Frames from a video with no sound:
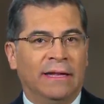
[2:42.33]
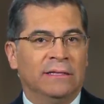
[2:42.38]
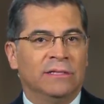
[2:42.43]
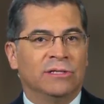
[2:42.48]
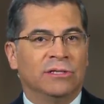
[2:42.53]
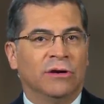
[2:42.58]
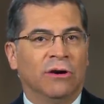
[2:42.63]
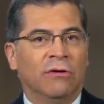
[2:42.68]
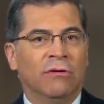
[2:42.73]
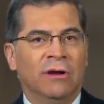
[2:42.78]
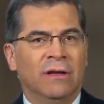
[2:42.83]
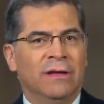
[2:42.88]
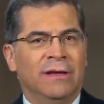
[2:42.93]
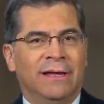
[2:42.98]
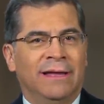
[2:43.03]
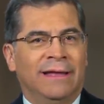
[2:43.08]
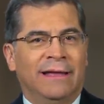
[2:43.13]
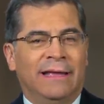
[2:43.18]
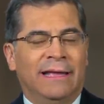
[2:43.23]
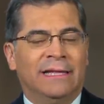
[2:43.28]
And so
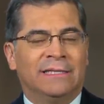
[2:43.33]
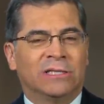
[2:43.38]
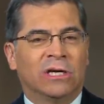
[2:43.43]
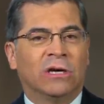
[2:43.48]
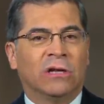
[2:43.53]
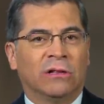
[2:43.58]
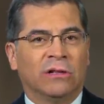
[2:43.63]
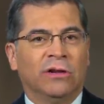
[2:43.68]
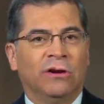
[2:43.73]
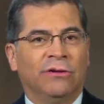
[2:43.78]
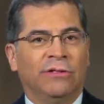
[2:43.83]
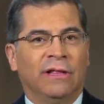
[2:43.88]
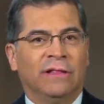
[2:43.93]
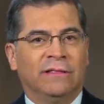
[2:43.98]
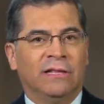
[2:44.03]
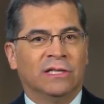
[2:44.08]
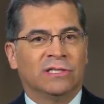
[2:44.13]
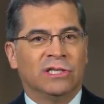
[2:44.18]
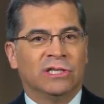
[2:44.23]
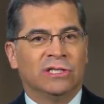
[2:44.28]
it's clear
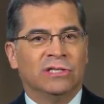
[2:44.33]
that this